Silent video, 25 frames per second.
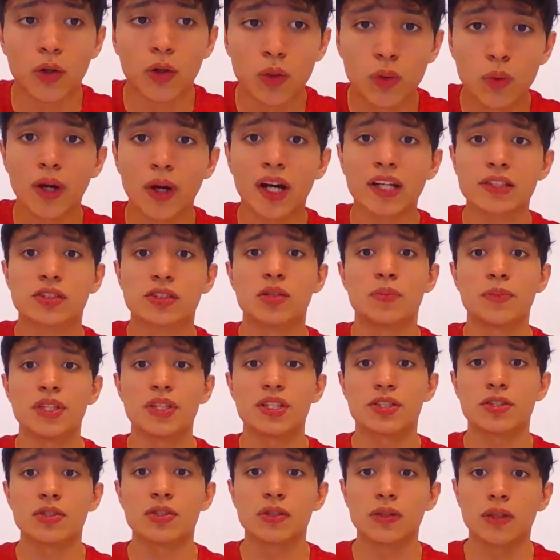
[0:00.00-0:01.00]
who was
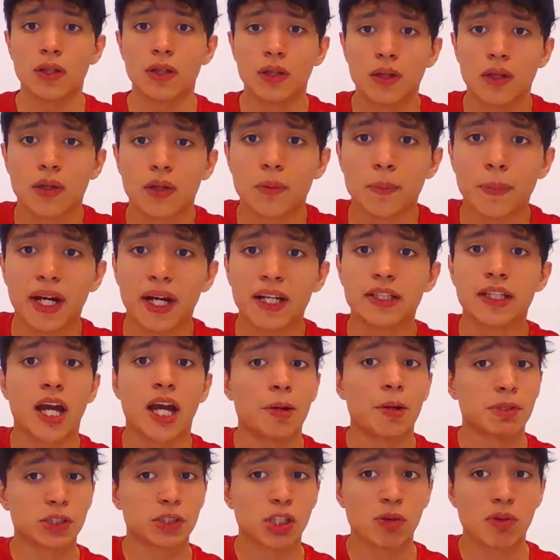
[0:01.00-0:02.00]
commissioned by the
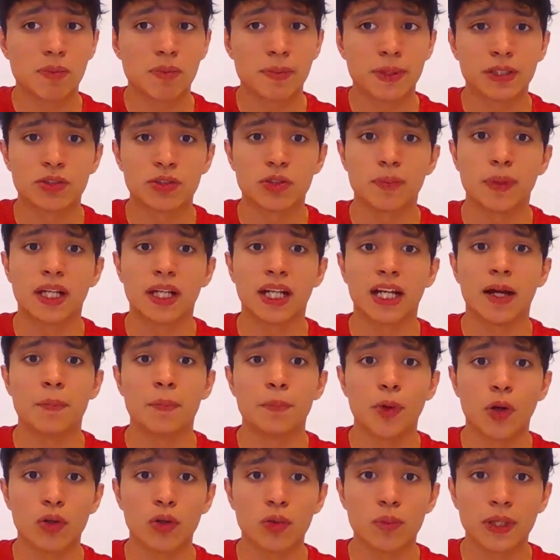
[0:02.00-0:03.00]
Irish government to make a
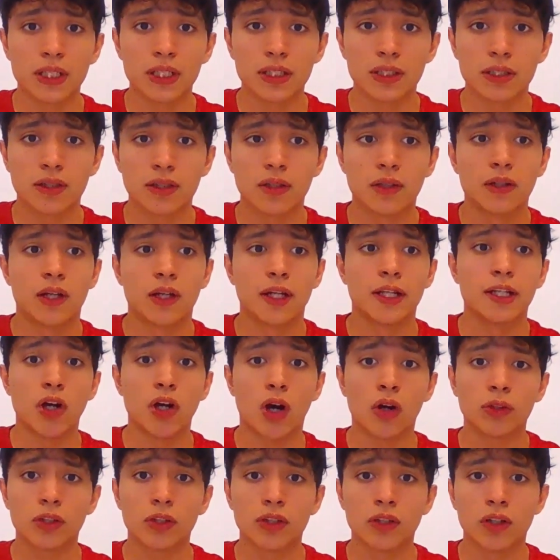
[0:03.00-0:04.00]
monument in
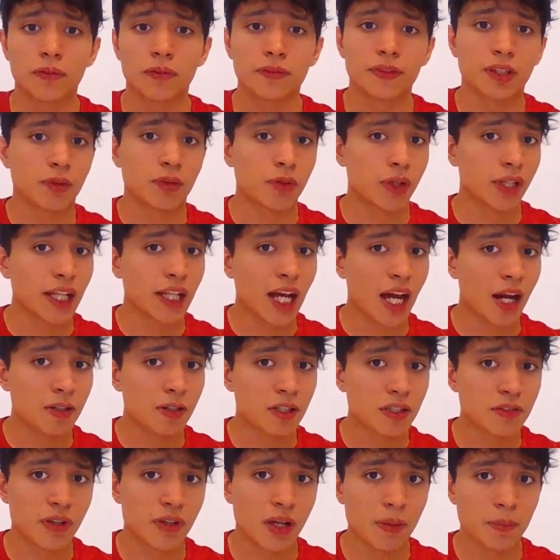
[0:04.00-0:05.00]
honor of the Great
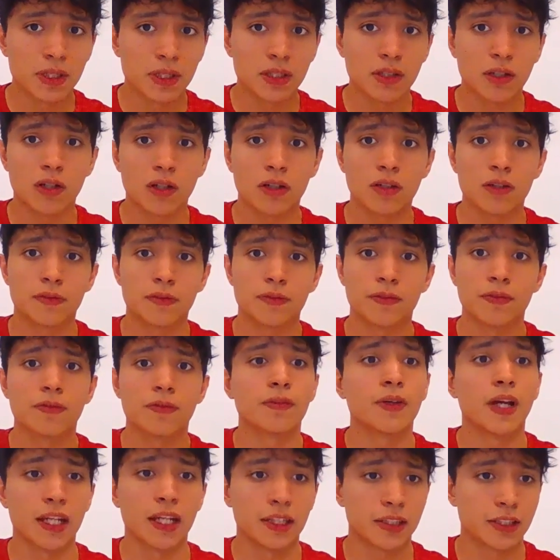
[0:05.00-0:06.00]
Irish Famine of
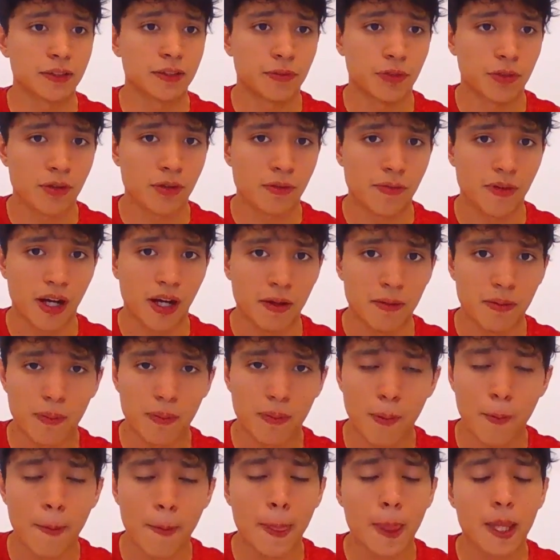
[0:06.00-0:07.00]
1845.
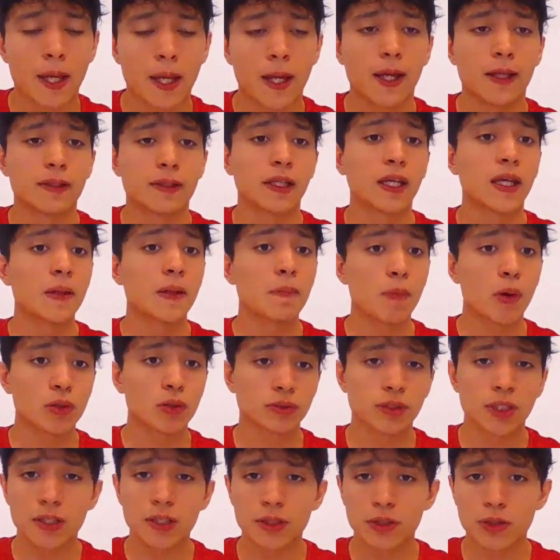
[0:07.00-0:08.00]
And he
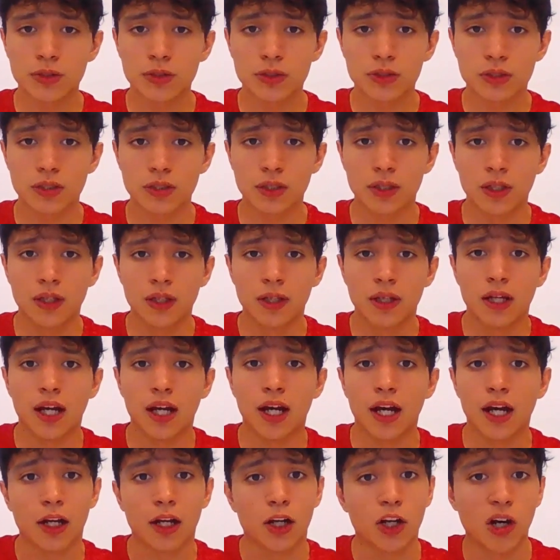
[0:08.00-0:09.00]
mostly used
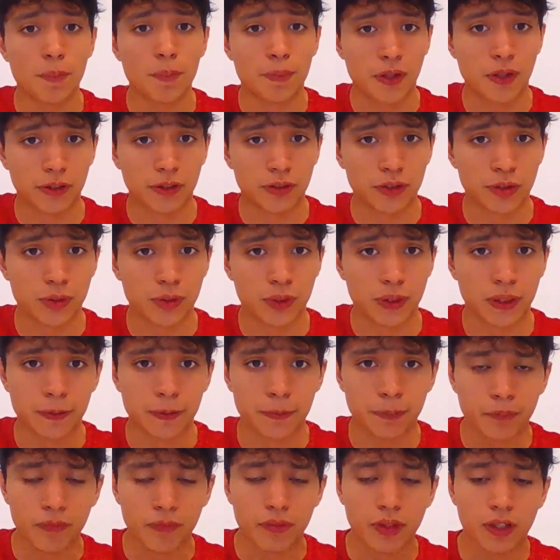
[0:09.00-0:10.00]
copper to do it.
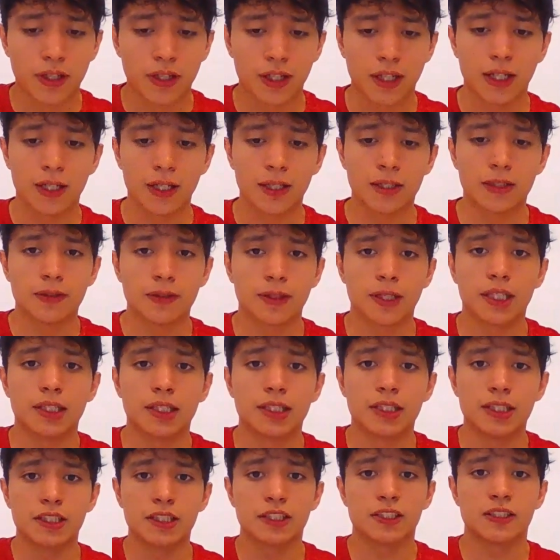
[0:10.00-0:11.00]
And
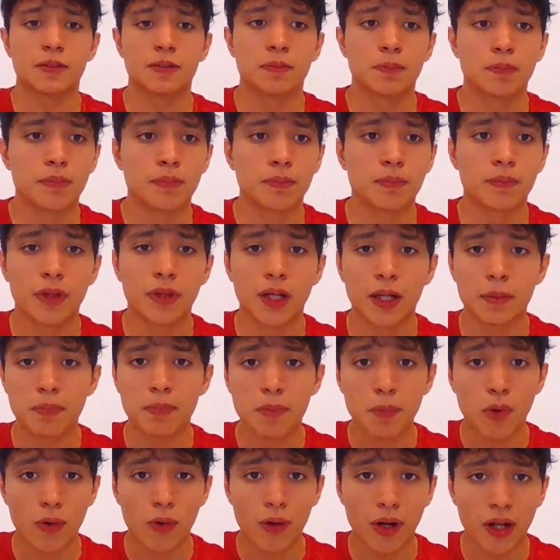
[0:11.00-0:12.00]
in this
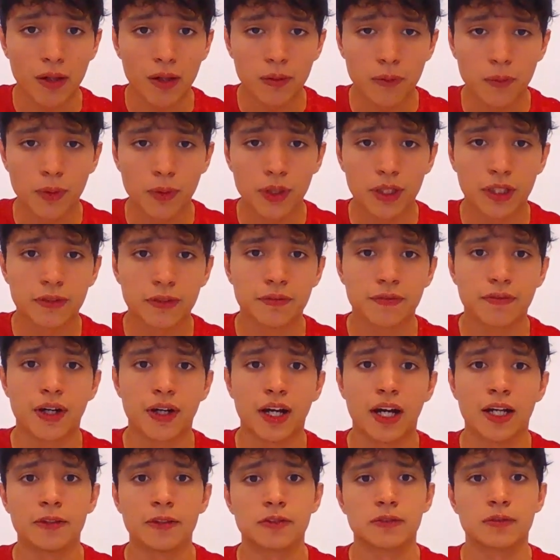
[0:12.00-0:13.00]
memorial, we can
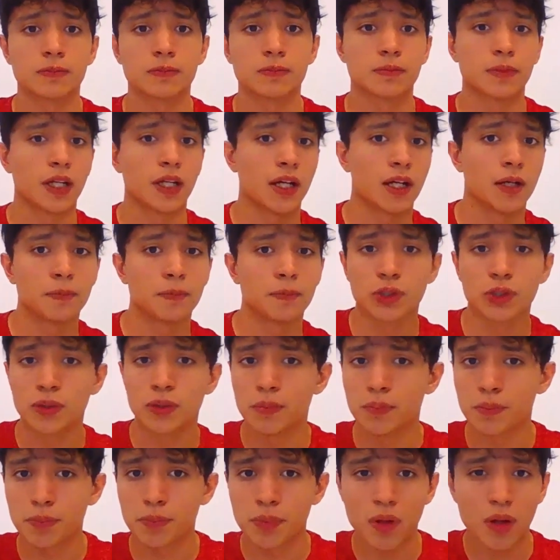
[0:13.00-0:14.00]
find
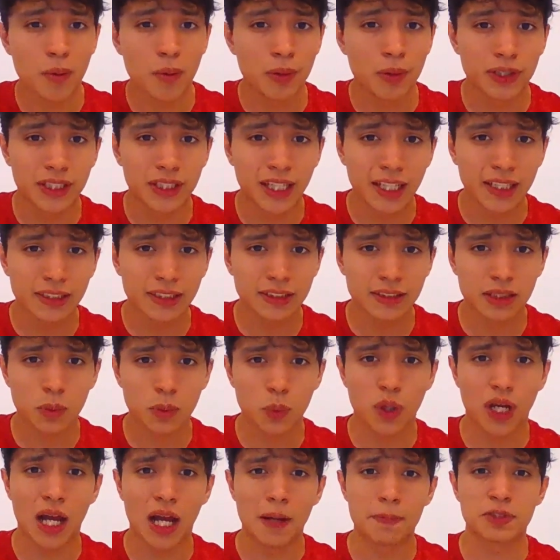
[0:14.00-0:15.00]
some probable texts.
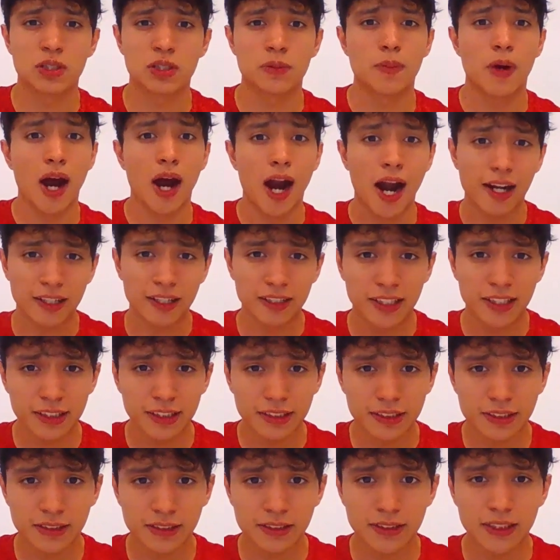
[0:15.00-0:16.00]
We have some
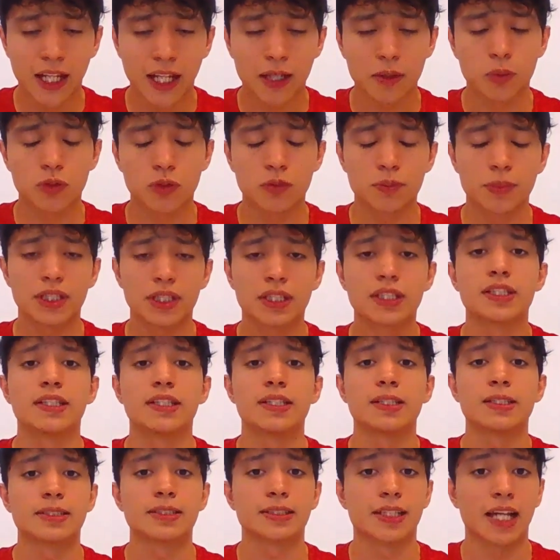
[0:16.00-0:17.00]
architects that would be
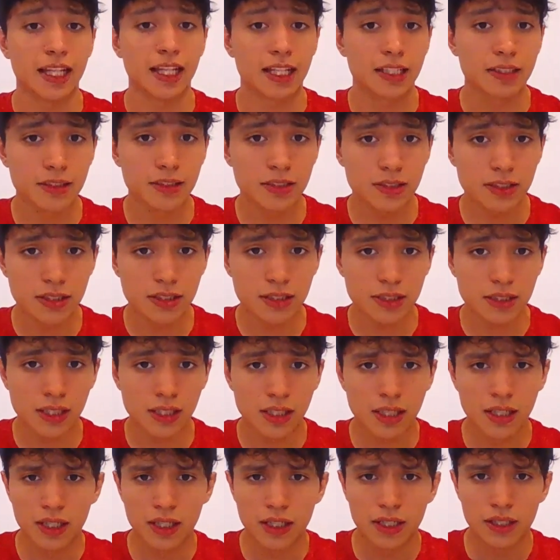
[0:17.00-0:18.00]
the skeletons,
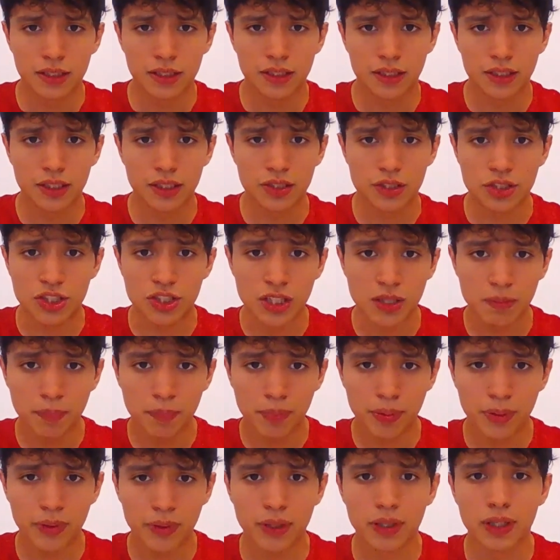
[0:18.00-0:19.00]
the
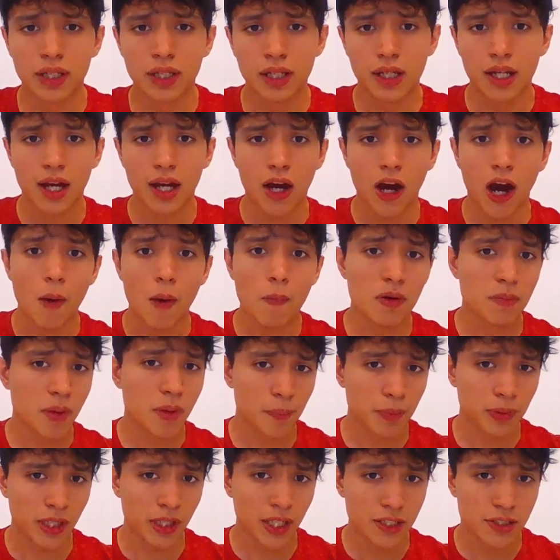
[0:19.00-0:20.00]
ship,
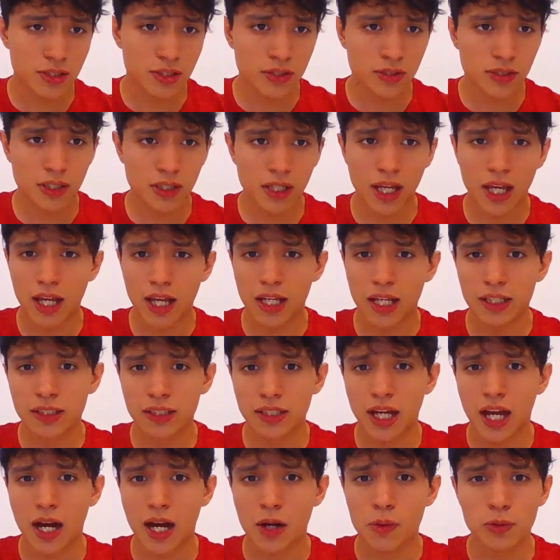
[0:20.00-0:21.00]
overpopulation,
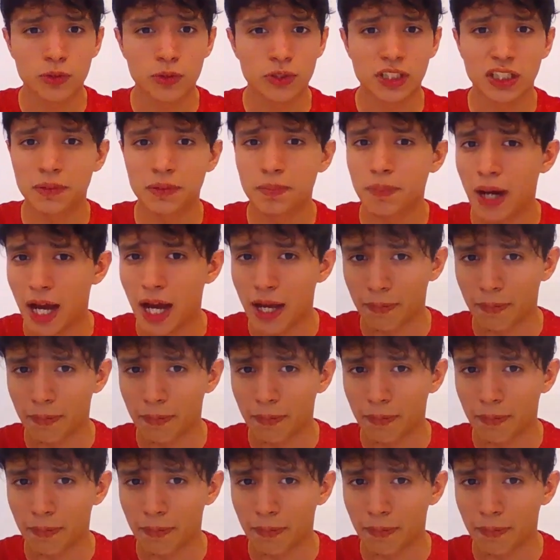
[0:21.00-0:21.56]
and a rustic